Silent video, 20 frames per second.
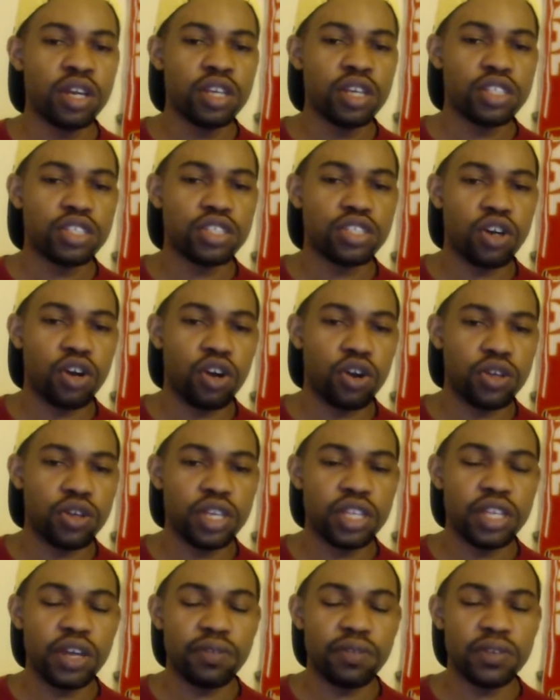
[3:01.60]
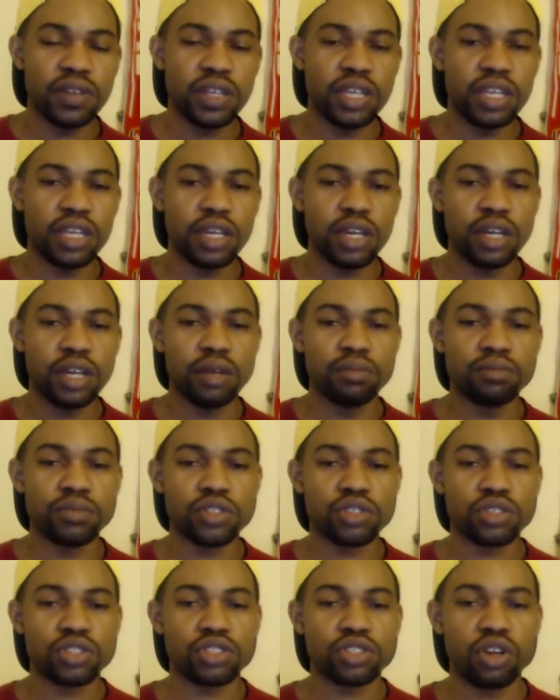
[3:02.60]
So you definitely need him
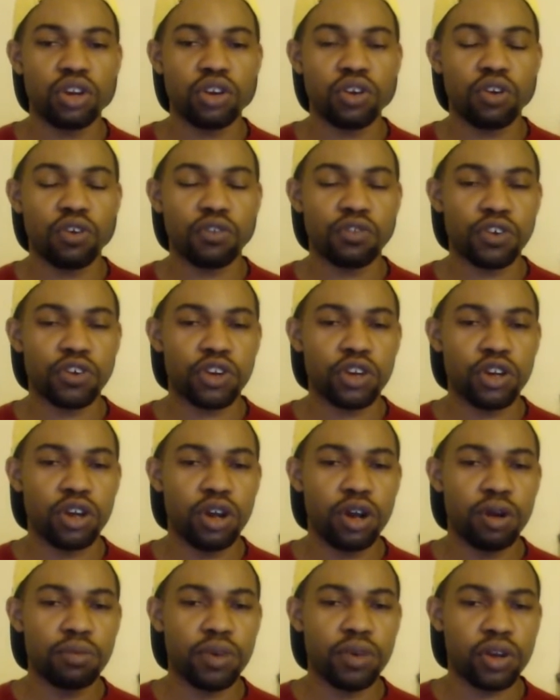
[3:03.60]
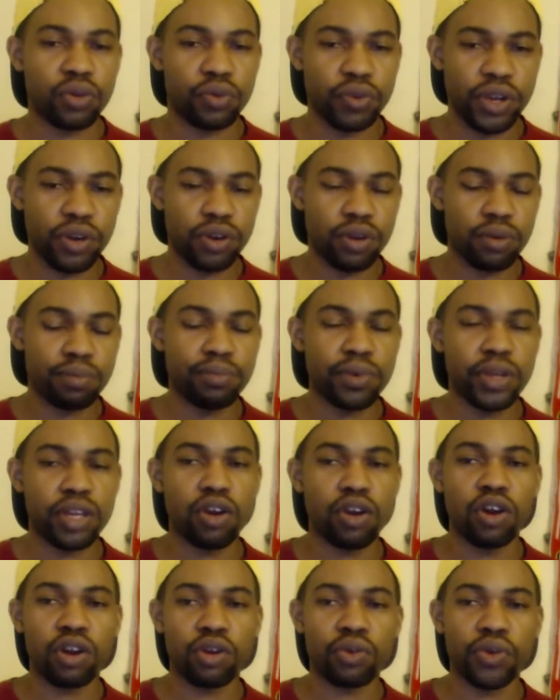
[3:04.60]
to start over Aguero,
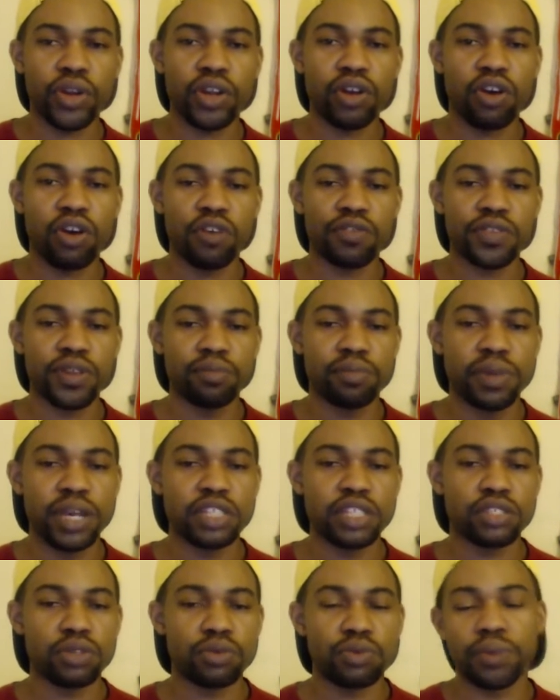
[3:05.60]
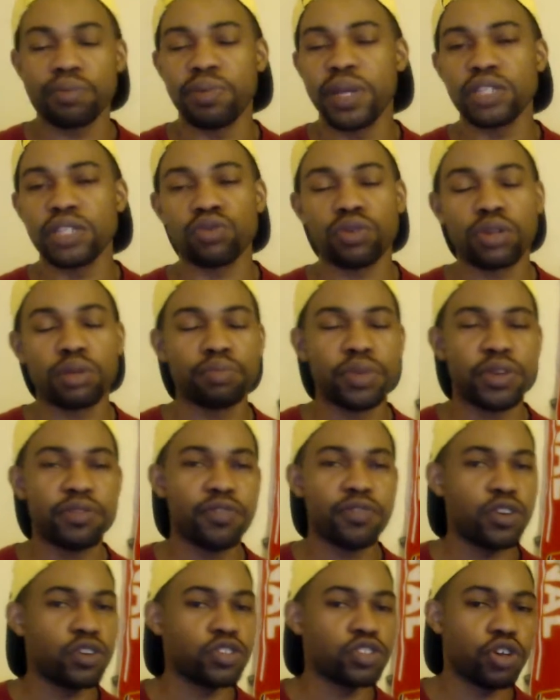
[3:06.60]
bring Aguero off the bench and replace one of the
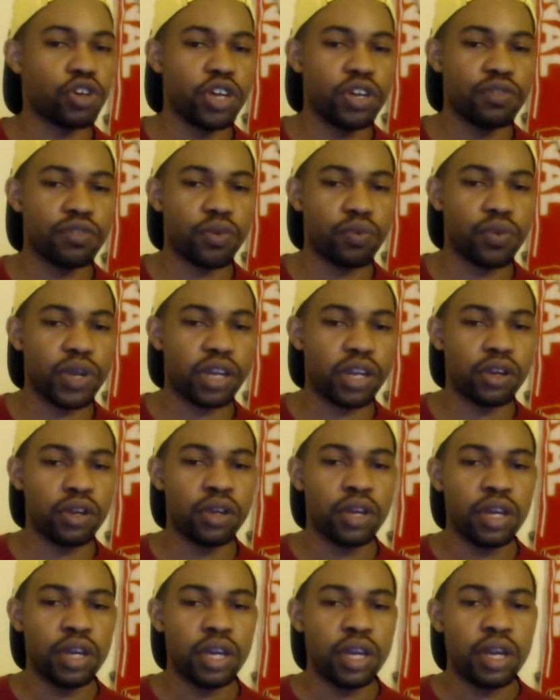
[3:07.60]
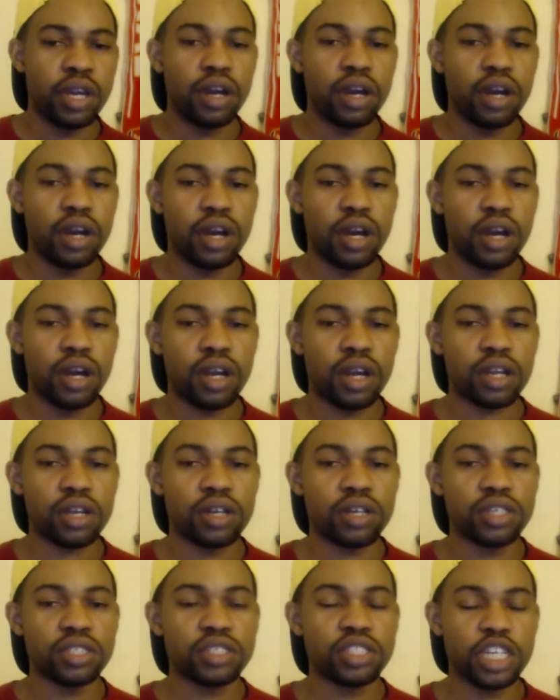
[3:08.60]
midfielders or even winger
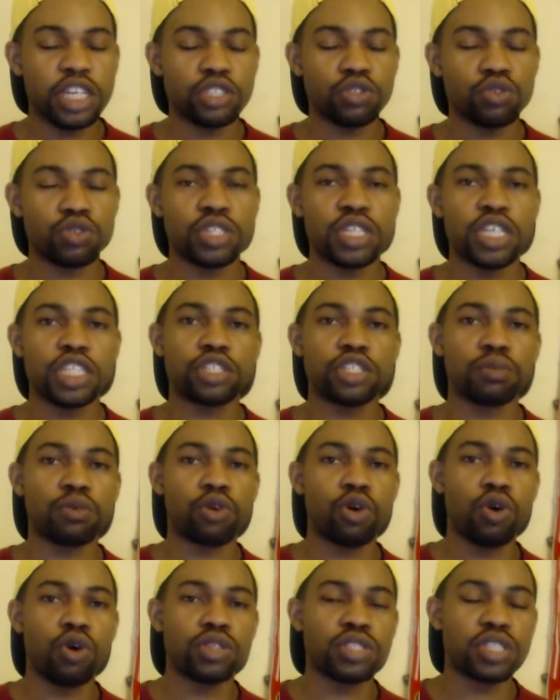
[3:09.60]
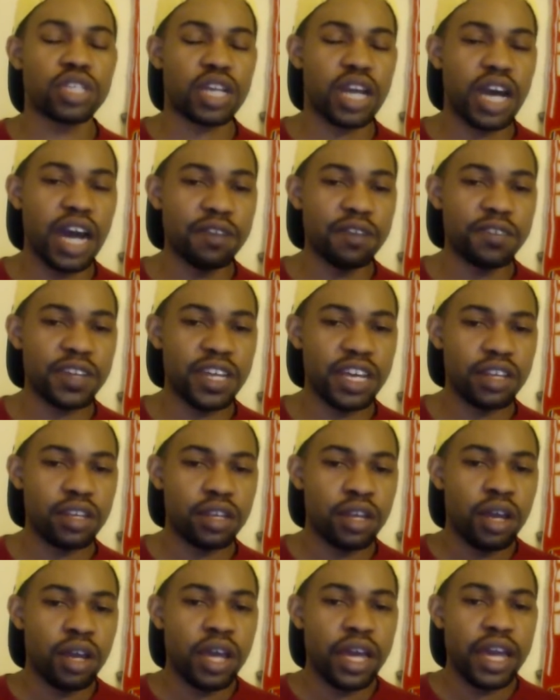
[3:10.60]
because Jesus needs some goals and
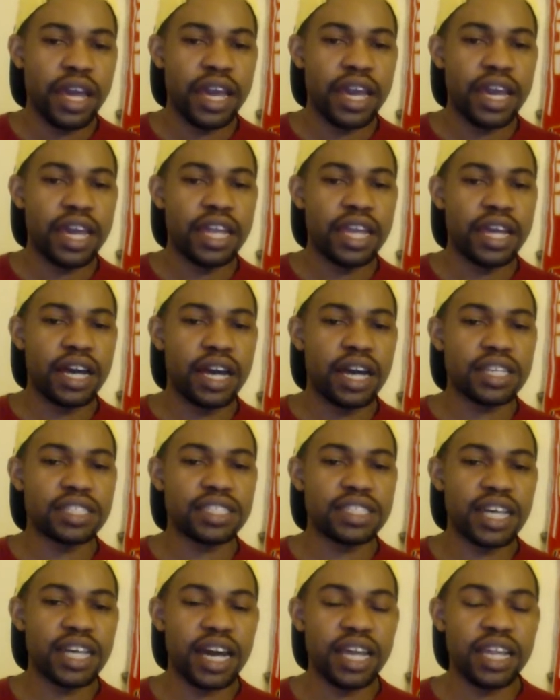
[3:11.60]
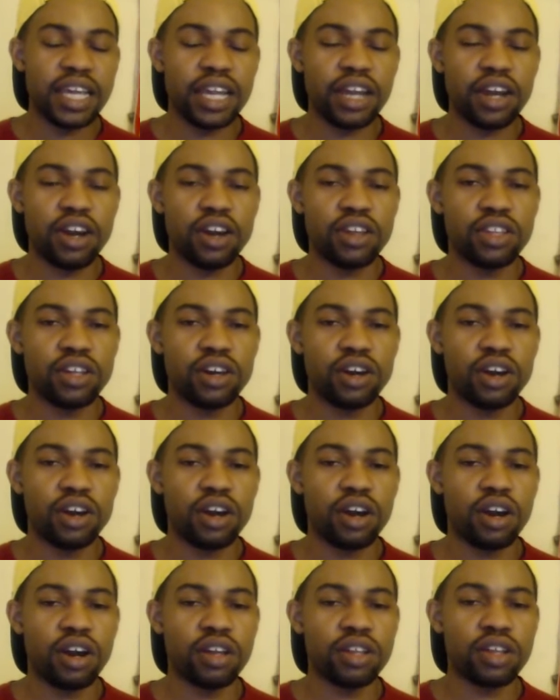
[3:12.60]
confidence. And Sané on
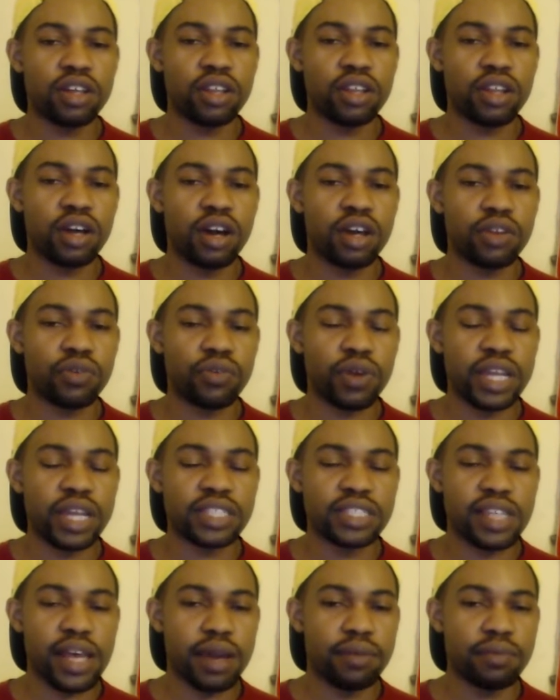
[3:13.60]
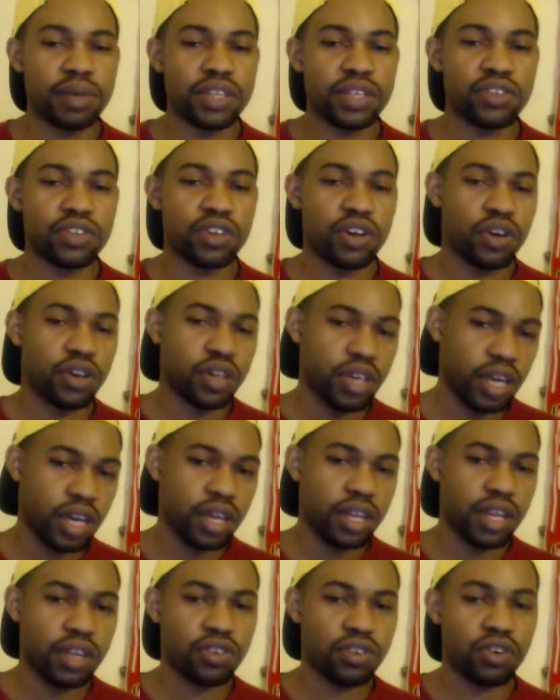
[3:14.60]
the right side, man. So,
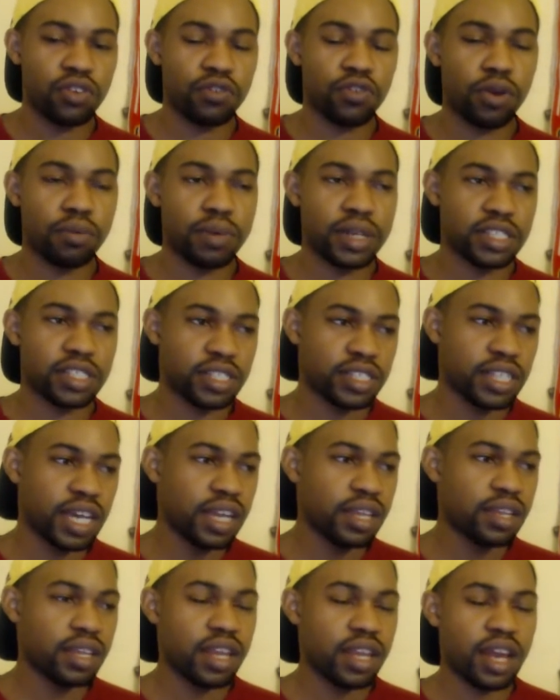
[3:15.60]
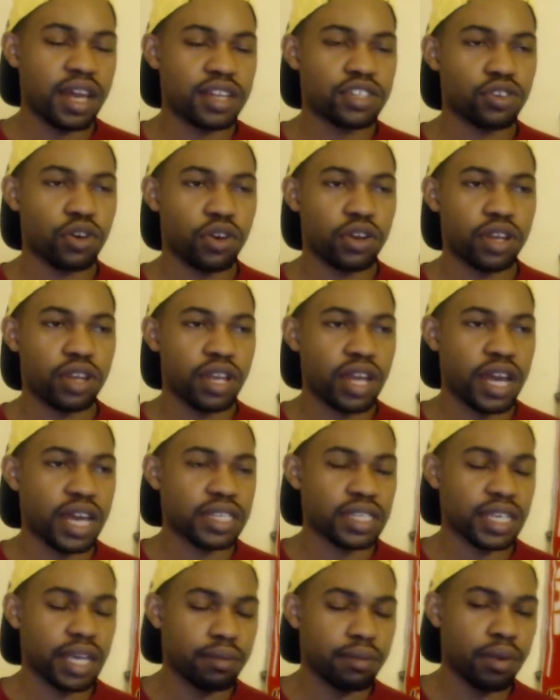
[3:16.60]
yeah, that's good formation. Sané did not start in the
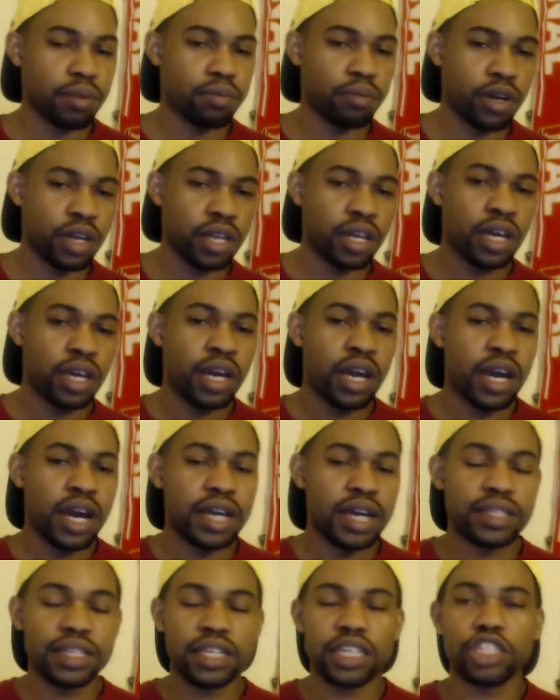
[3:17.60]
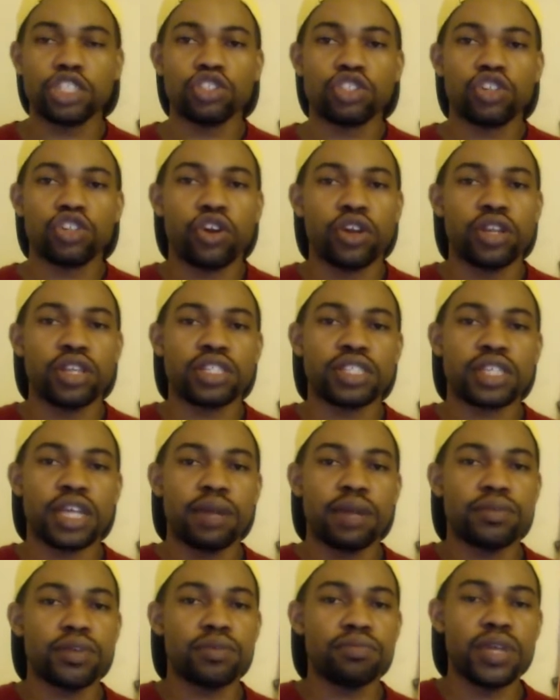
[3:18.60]
last game, man, but I think he should start in this
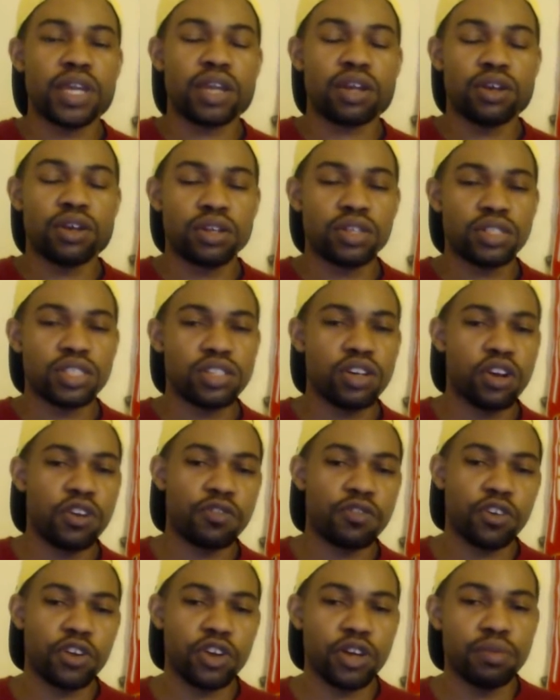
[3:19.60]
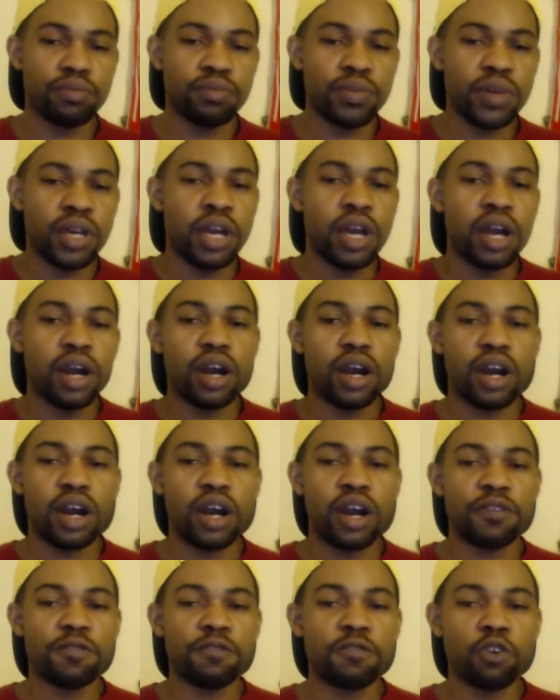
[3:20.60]
game. This would be a good start for him.
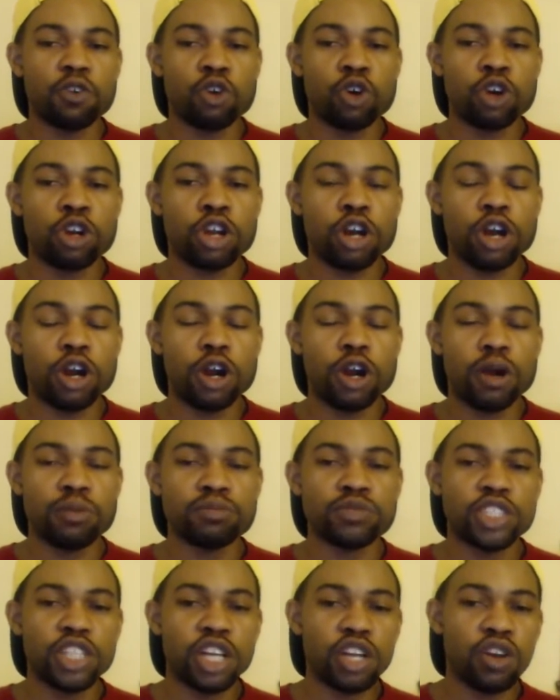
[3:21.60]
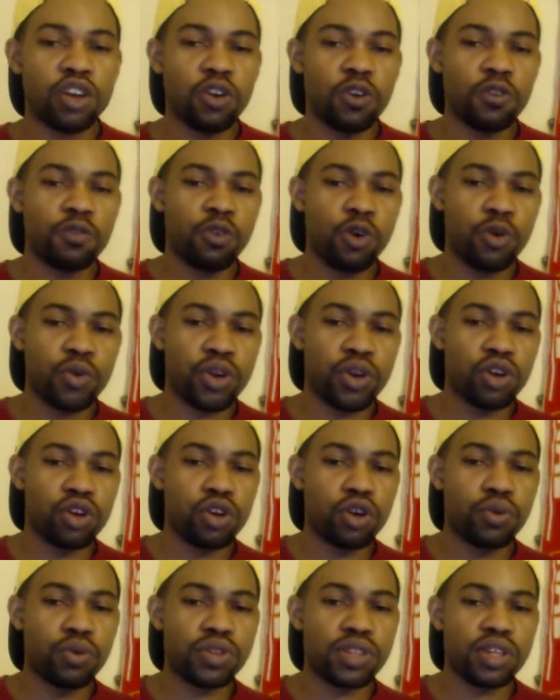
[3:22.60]
For Schalke 04, we're going
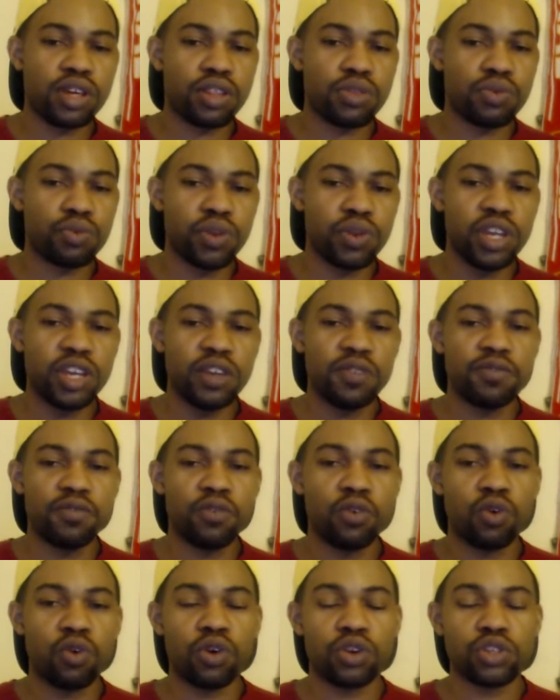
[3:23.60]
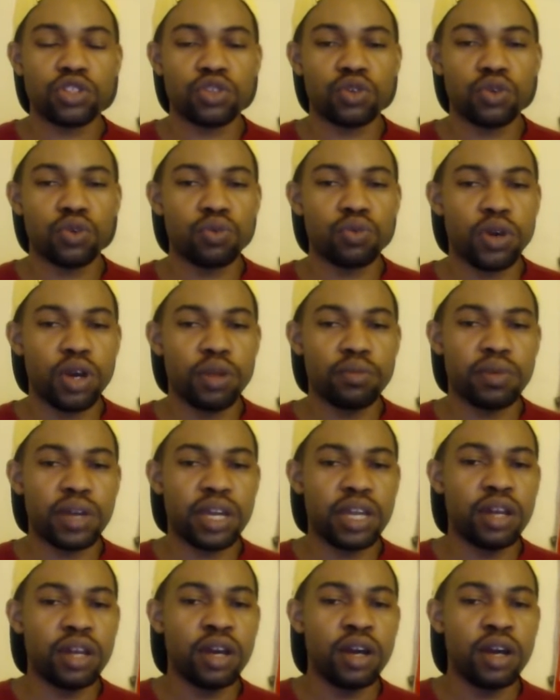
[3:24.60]
to go with a 3-4-2-1, man.